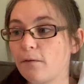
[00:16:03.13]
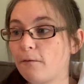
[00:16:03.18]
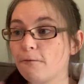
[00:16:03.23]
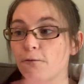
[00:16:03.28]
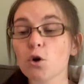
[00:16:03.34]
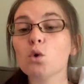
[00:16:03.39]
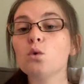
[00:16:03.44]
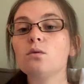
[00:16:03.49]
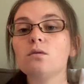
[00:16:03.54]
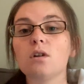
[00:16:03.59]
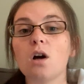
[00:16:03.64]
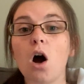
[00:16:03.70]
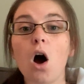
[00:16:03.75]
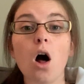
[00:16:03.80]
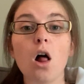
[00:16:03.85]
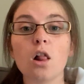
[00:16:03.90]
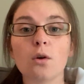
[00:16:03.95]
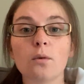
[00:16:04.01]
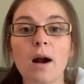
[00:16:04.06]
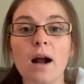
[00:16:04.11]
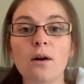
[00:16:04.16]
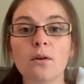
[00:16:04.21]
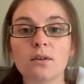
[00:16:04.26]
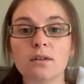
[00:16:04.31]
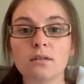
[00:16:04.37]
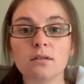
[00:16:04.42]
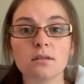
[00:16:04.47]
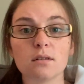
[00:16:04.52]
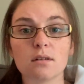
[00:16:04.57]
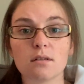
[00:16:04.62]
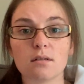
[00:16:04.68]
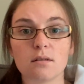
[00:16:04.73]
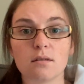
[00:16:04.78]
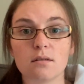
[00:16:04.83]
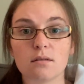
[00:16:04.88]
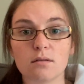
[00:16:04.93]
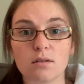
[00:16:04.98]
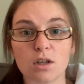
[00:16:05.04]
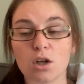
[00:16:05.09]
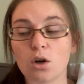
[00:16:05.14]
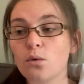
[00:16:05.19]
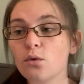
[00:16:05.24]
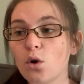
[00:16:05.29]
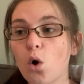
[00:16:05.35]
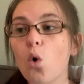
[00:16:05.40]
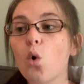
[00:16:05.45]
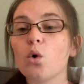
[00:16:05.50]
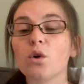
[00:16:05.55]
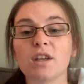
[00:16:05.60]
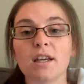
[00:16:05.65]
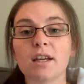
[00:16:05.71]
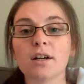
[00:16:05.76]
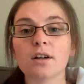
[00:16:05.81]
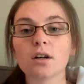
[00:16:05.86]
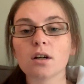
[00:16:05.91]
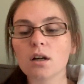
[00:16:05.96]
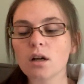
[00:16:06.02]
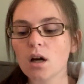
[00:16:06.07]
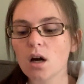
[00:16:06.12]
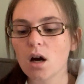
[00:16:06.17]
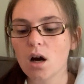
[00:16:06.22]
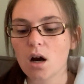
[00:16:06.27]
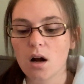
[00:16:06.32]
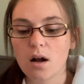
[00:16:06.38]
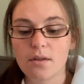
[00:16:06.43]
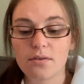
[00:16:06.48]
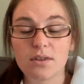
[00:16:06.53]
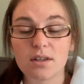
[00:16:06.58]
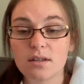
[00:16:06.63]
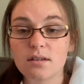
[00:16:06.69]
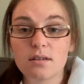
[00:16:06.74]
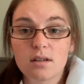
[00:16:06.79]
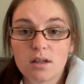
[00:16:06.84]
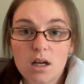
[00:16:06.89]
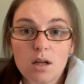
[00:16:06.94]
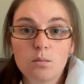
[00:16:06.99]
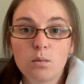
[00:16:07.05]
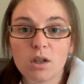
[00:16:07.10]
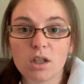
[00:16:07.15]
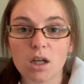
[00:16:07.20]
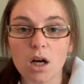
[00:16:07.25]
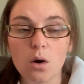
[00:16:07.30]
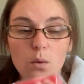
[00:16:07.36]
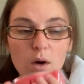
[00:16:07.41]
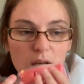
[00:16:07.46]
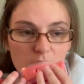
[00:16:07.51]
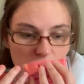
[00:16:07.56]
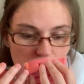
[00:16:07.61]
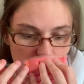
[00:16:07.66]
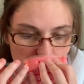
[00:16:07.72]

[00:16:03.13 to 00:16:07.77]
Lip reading: fruit all around, you know, the whole year, this is a good one to go with.